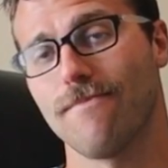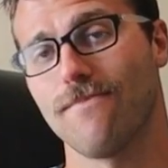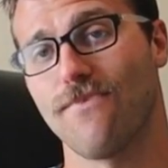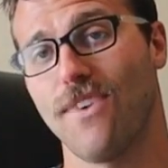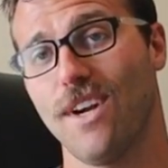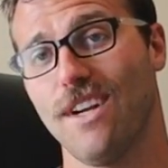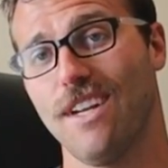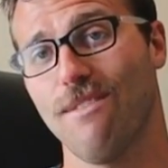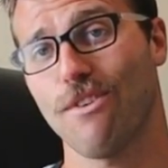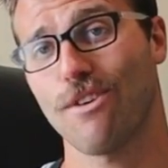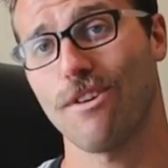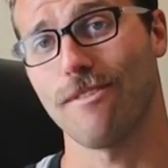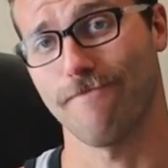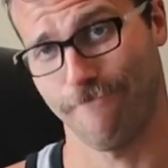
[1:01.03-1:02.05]
very
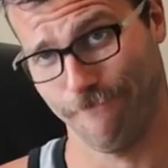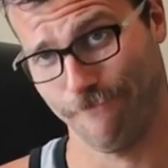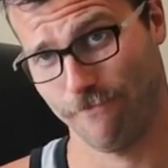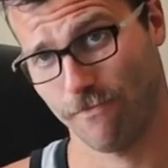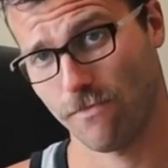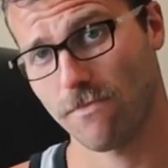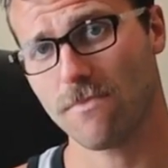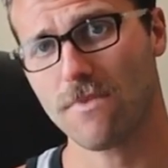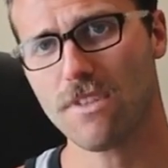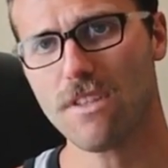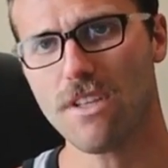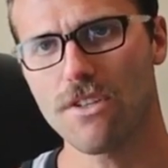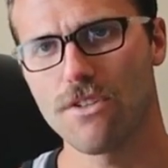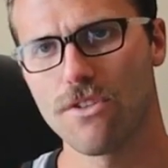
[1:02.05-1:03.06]
difficult.
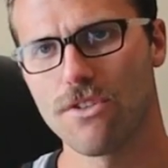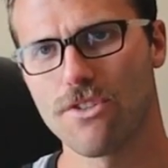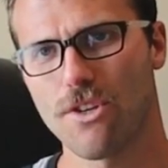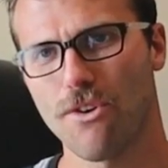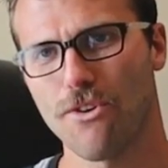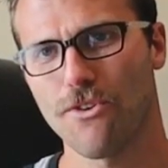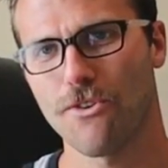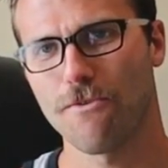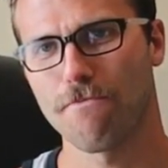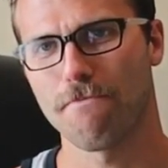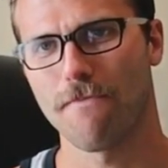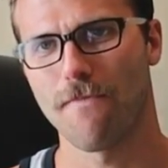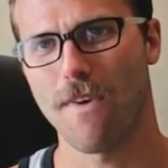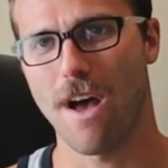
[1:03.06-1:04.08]

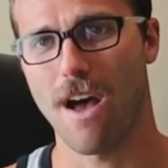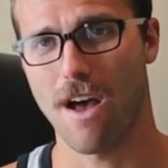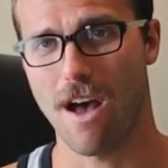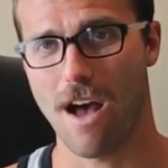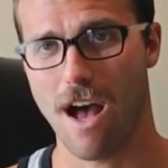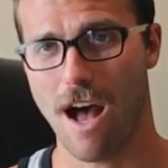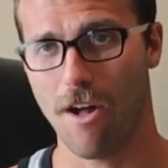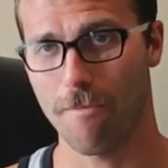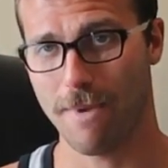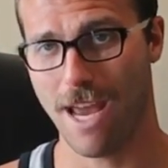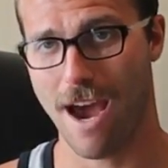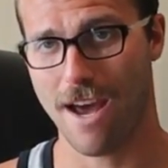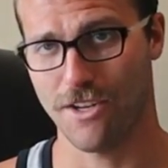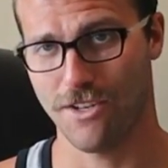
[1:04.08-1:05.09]
So I'll be
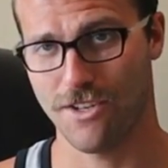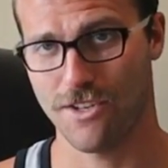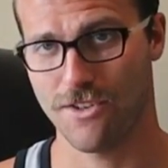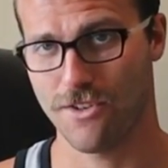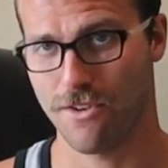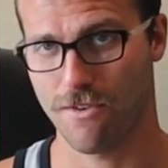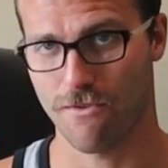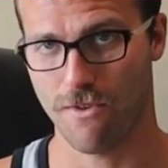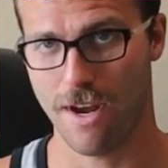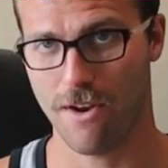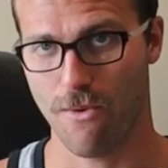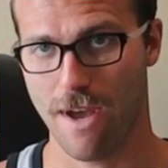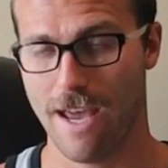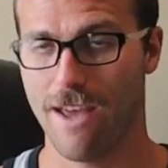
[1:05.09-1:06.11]
honest right
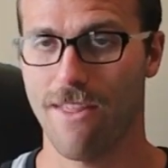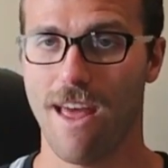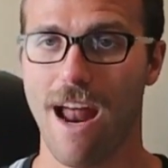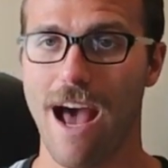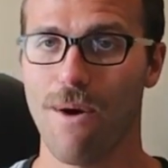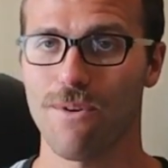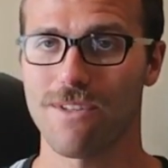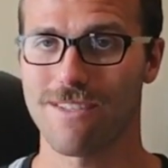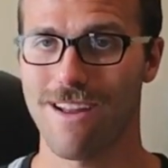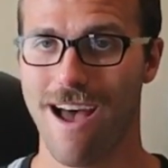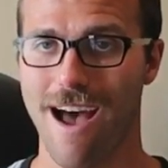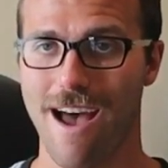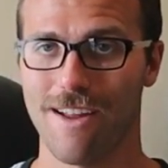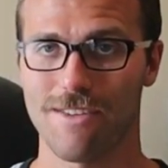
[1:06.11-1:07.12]
away that I was
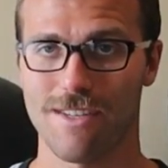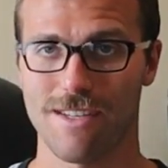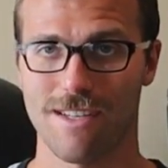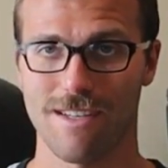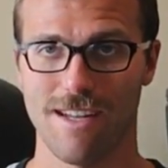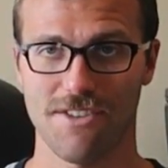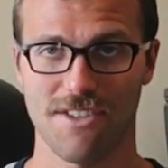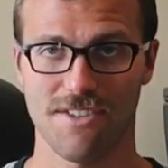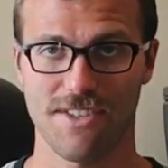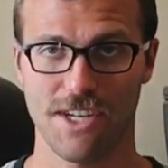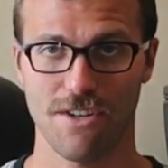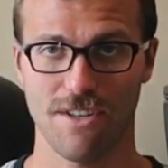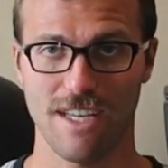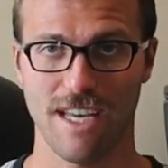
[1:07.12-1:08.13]
not
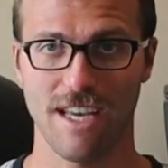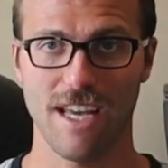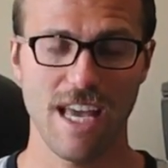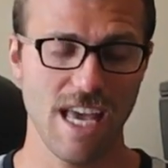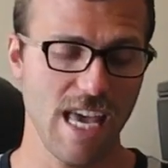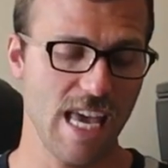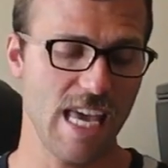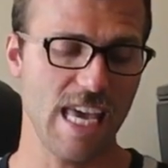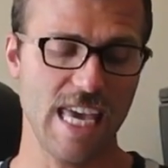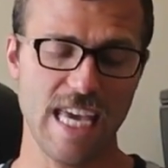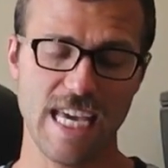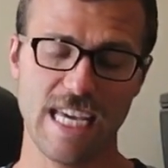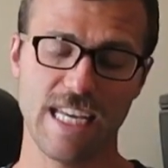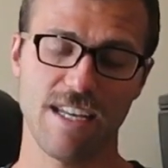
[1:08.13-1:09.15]
necessarily
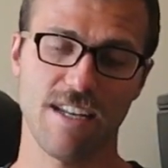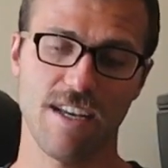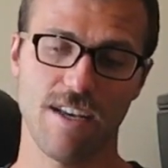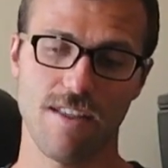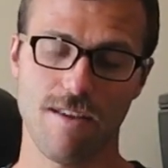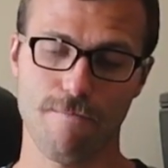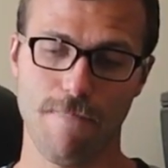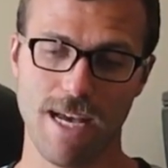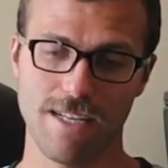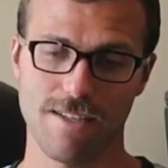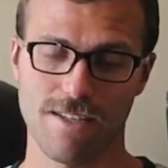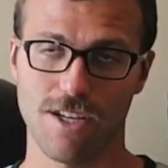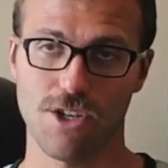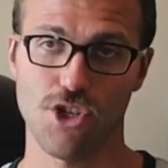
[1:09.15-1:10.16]
in the
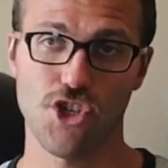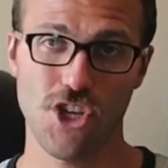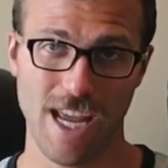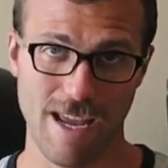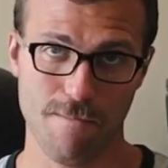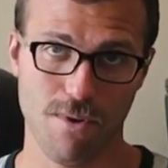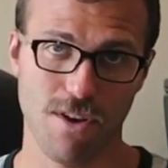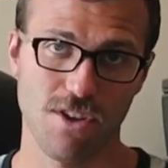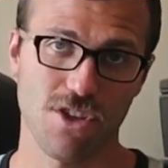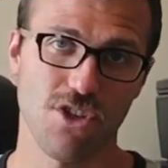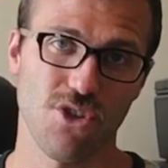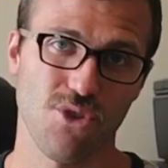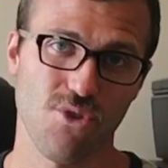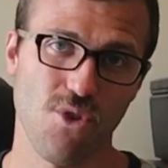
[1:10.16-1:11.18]
best shape to
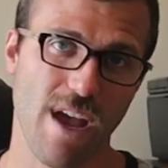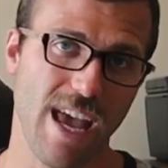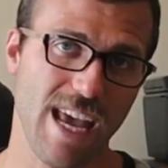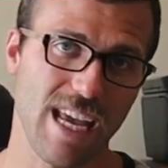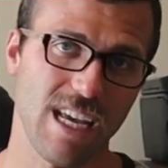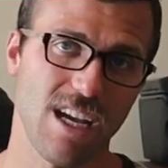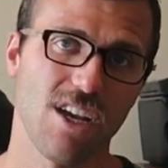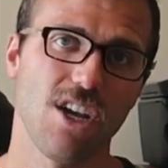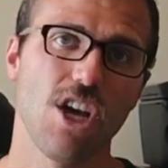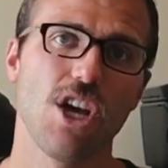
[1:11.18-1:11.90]
do a